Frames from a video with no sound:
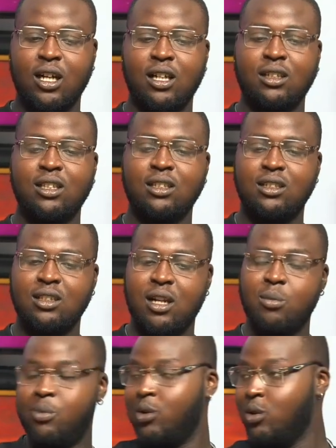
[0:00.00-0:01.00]
I tell this
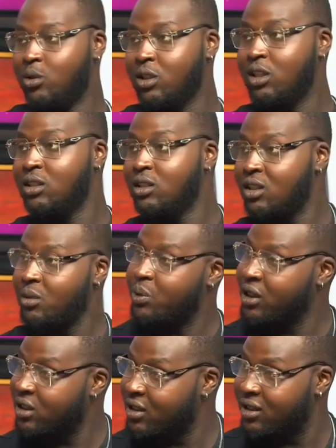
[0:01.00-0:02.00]
guy, bro, this
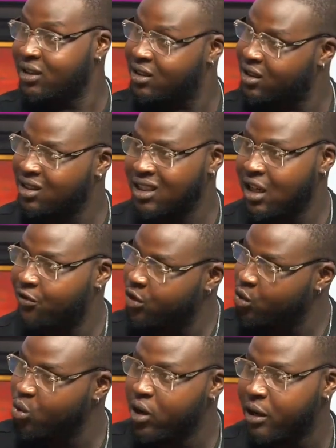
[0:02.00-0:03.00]
beats, this thing, I
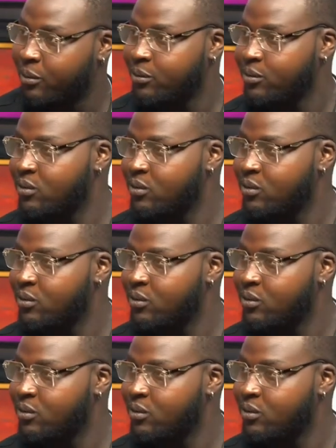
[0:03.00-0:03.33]
feel do am.